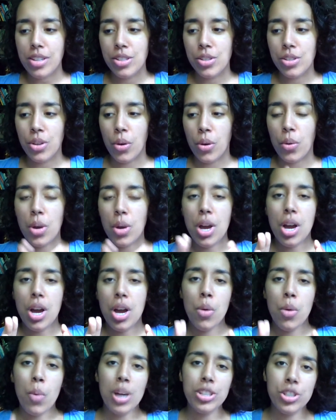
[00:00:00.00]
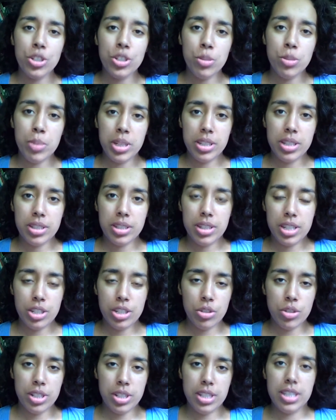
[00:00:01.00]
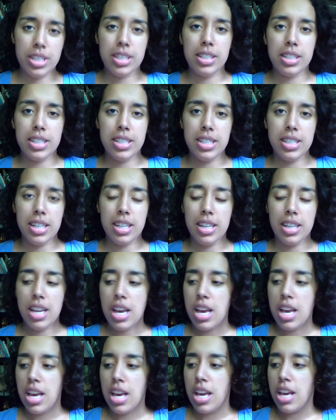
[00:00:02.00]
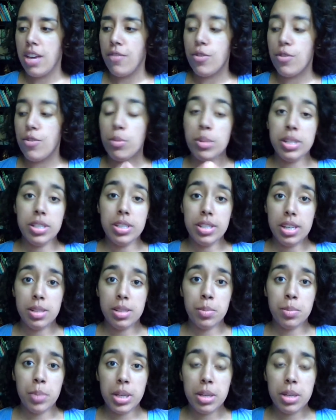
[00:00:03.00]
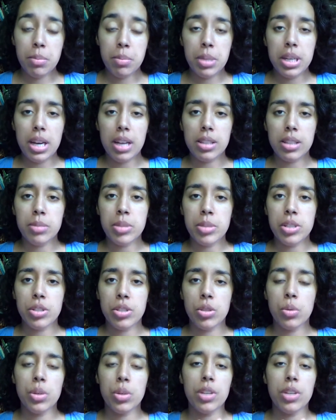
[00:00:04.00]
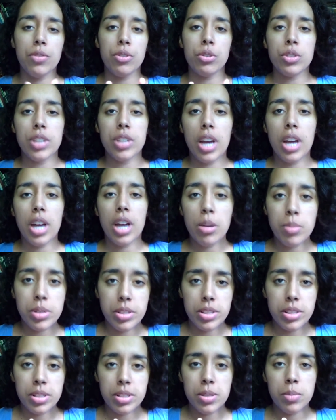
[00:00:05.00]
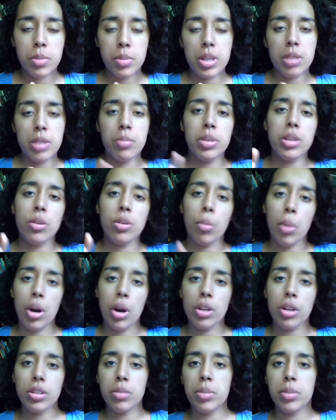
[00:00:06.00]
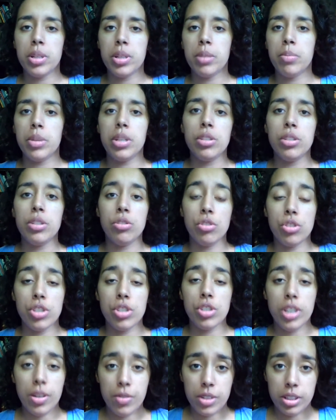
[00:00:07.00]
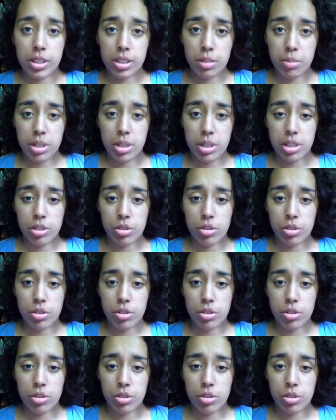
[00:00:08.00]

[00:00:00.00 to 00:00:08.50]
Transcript: So why should you be in, interested in LinkedIn? If your business has B2B elements to it, if your entire business is B2B or partly B2B, you should definitely be